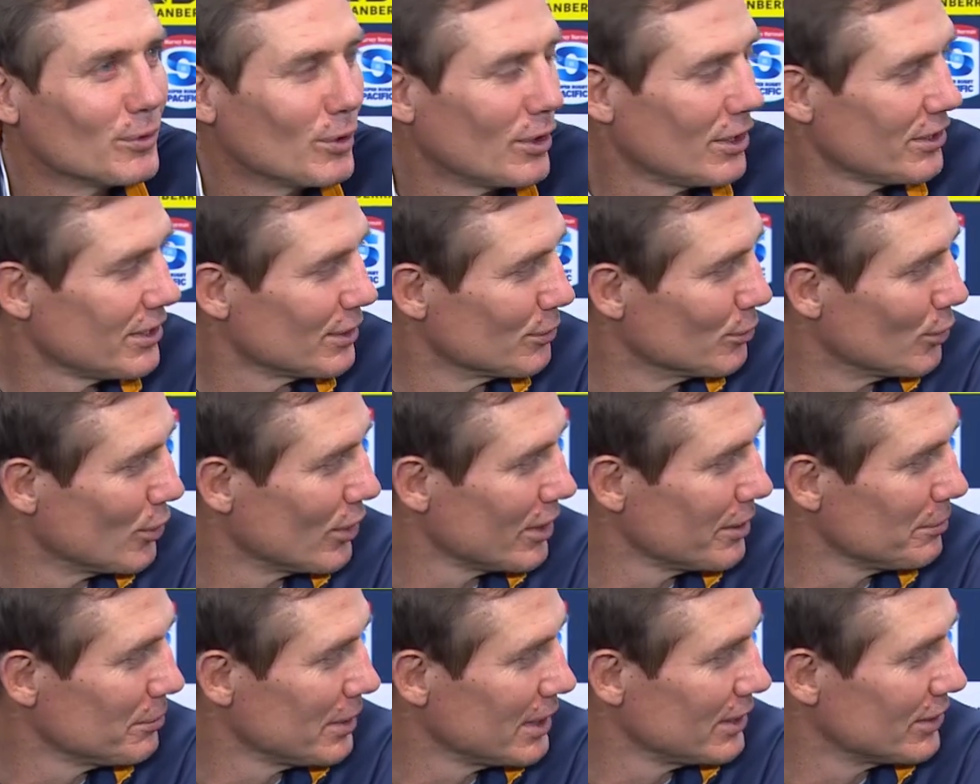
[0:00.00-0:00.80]
I think
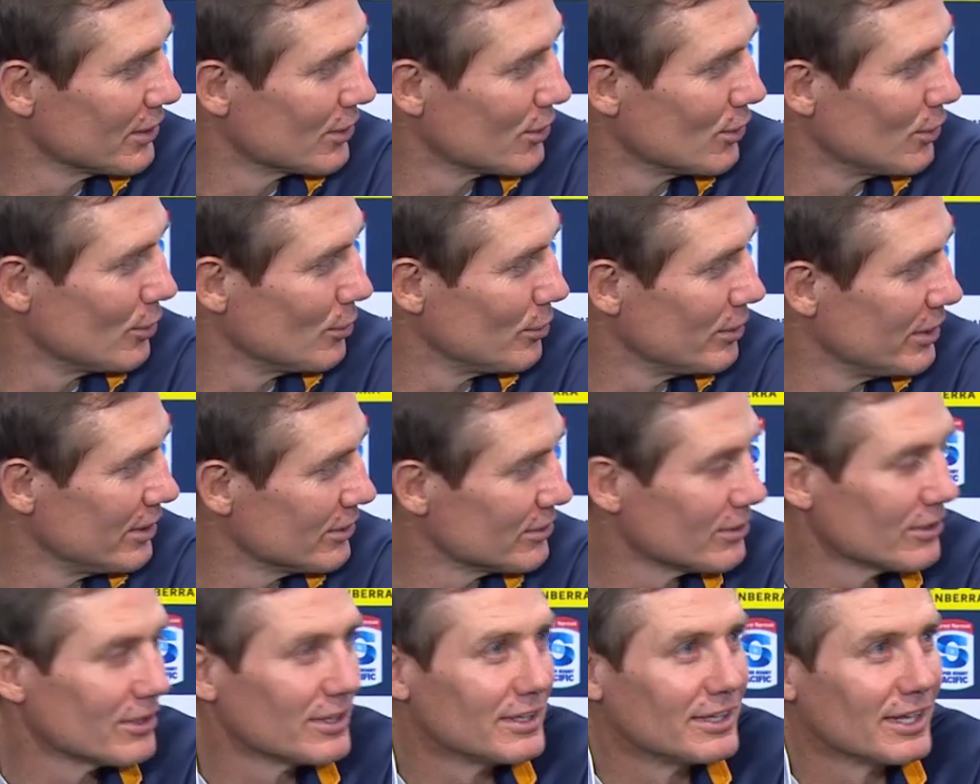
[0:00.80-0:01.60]
Whitey made the call when he
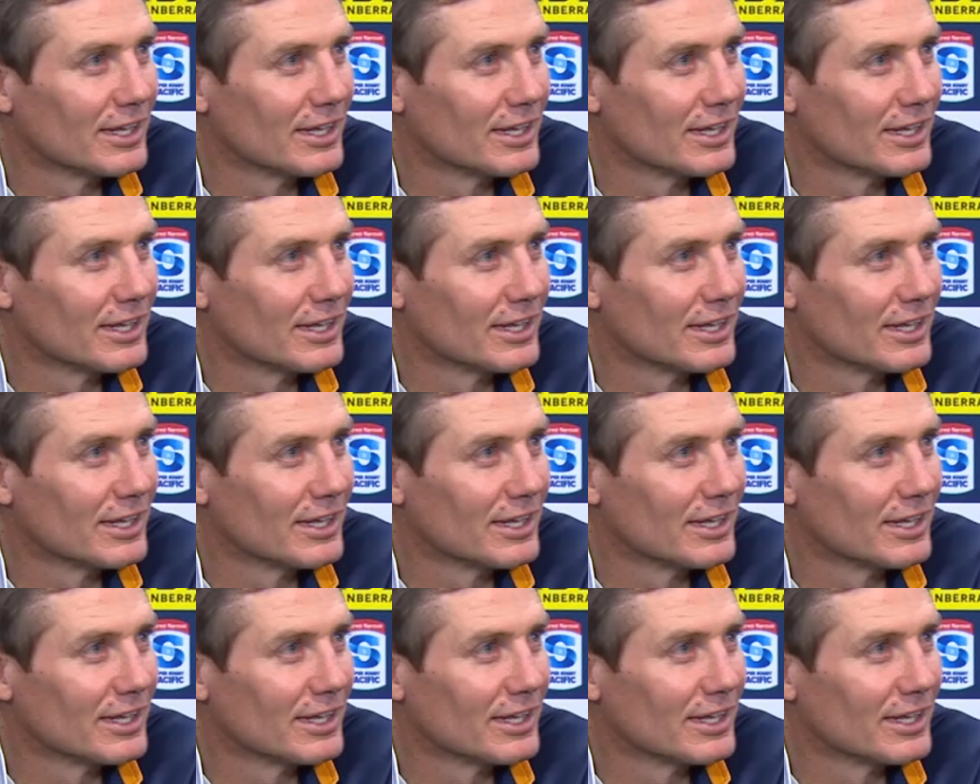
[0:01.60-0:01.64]
was on the